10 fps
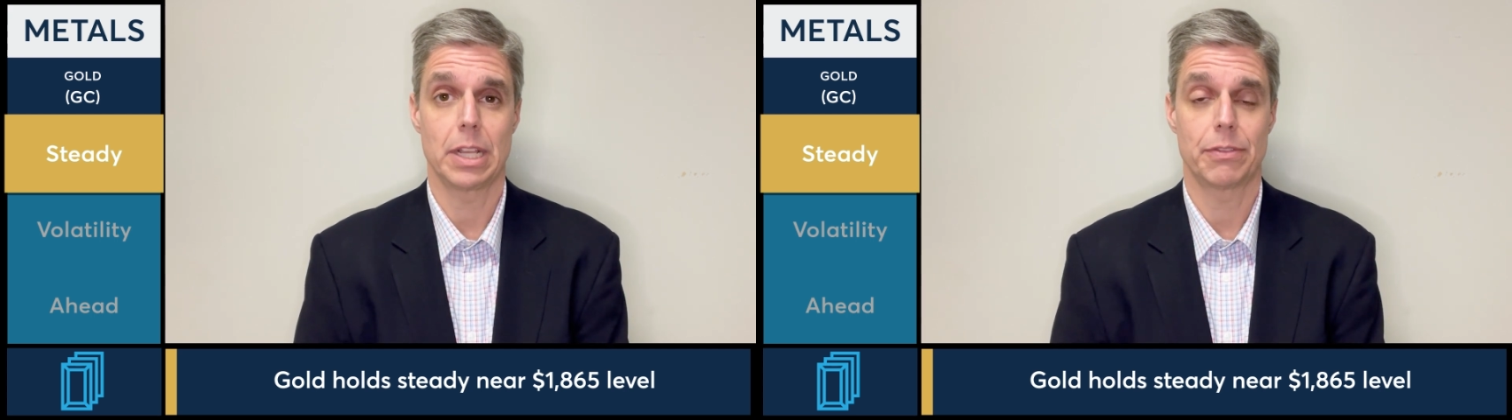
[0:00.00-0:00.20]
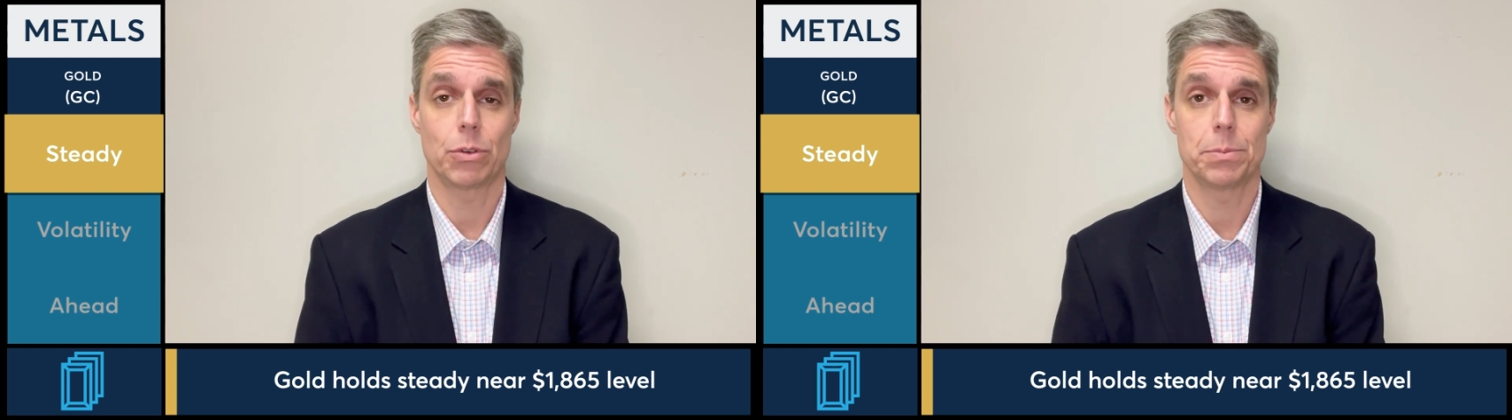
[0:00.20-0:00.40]

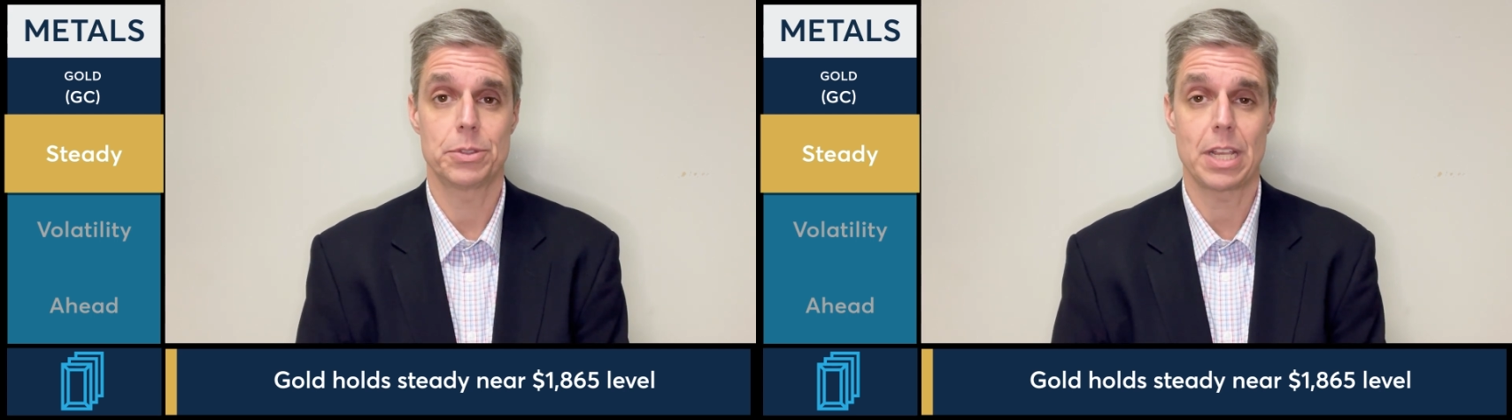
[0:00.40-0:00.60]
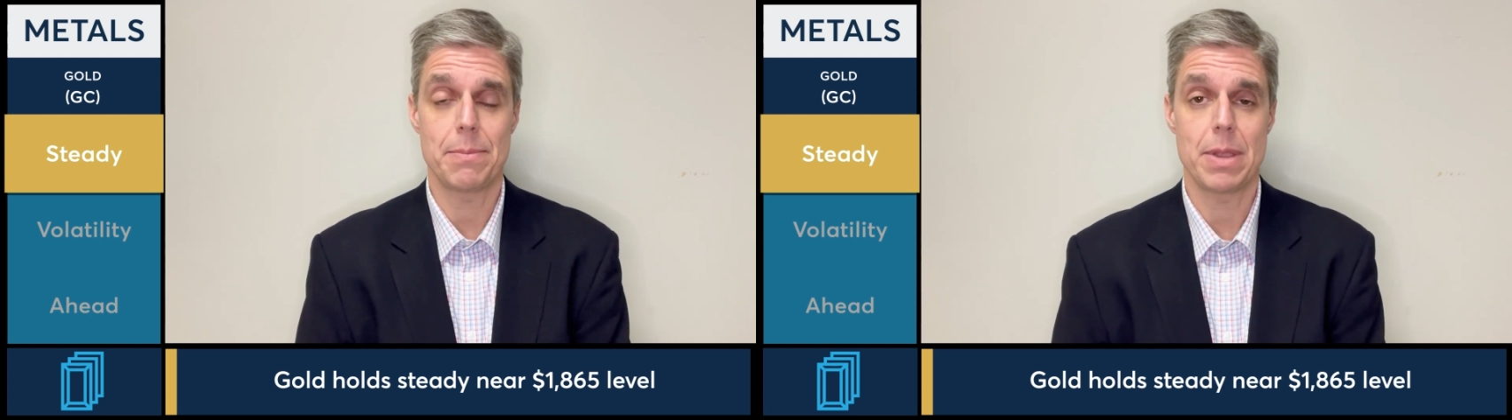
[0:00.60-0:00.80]

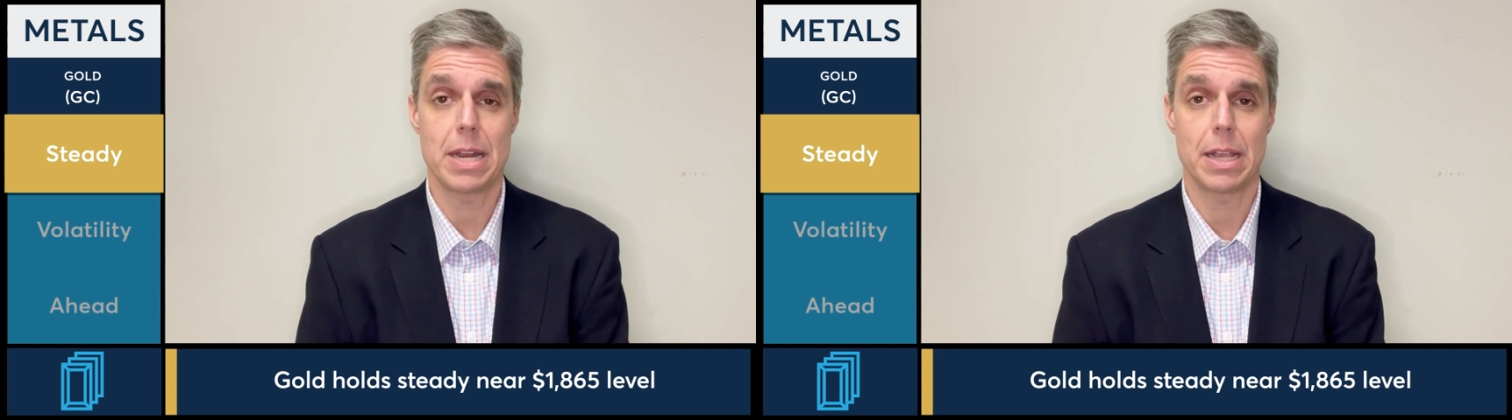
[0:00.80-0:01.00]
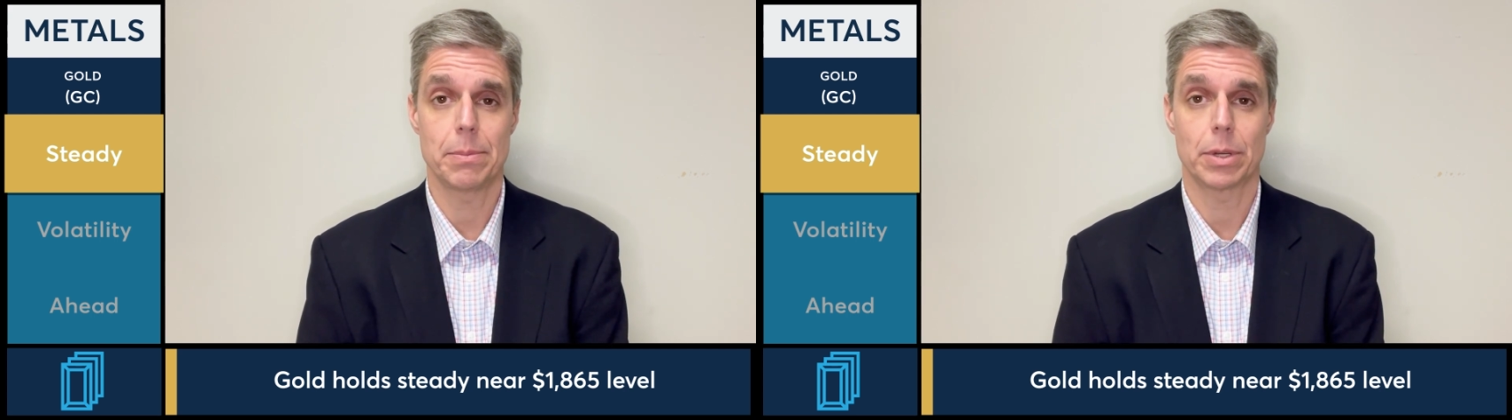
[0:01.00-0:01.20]
FOMC
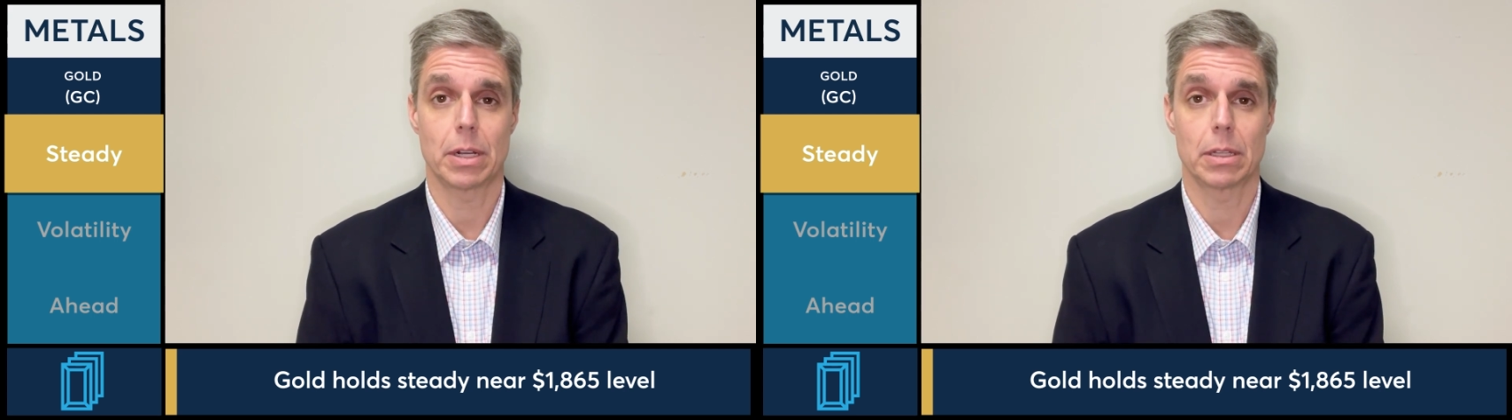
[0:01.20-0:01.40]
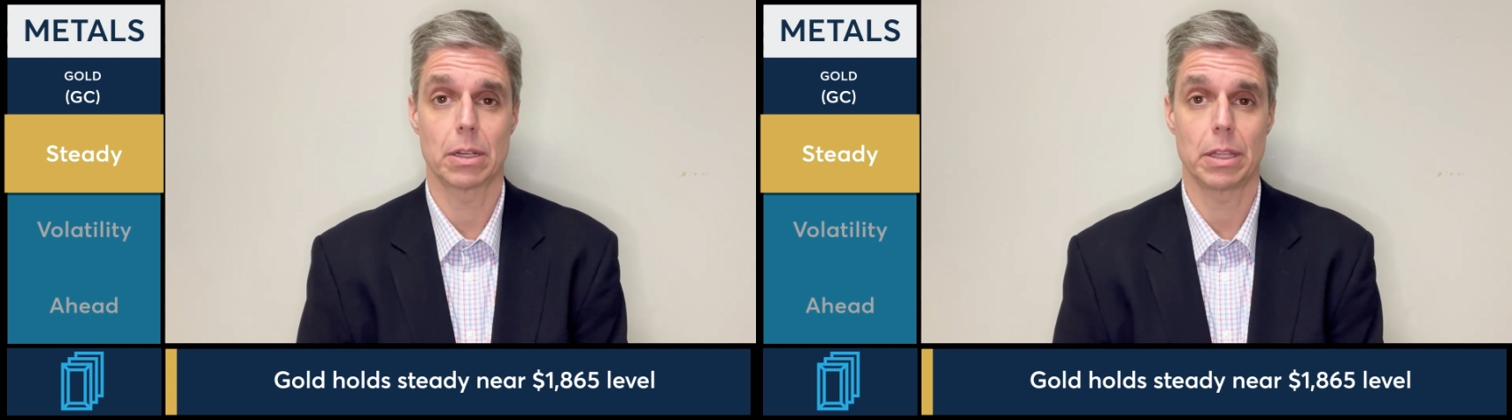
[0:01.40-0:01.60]
meeting, but
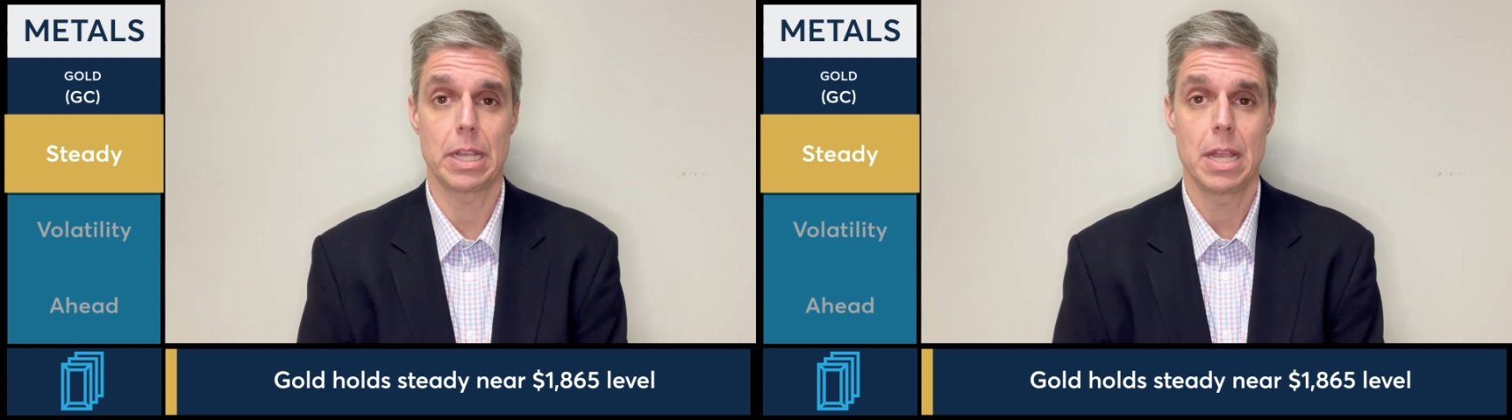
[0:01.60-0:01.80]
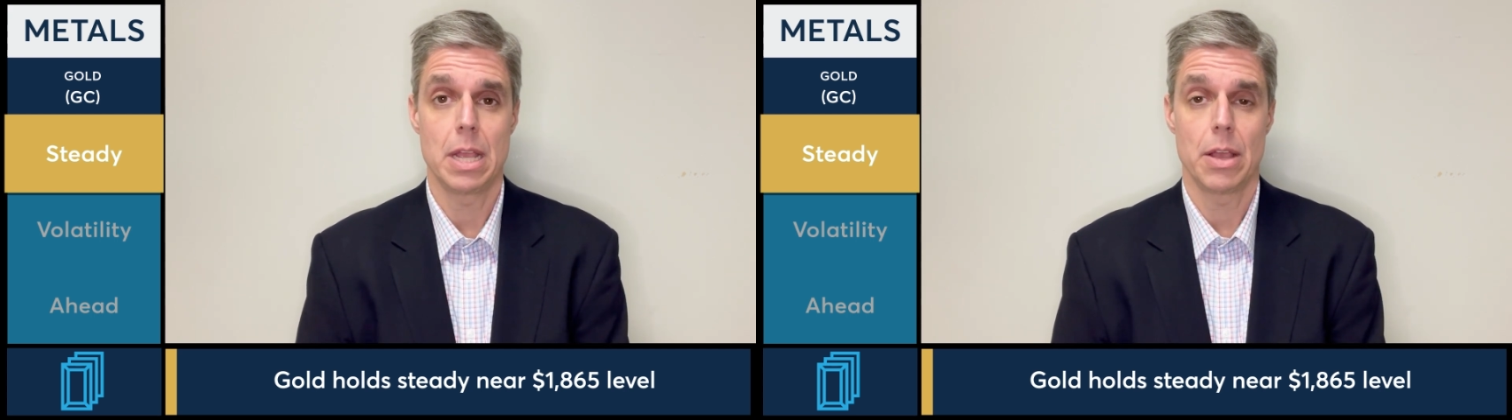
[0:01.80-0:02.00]
clearly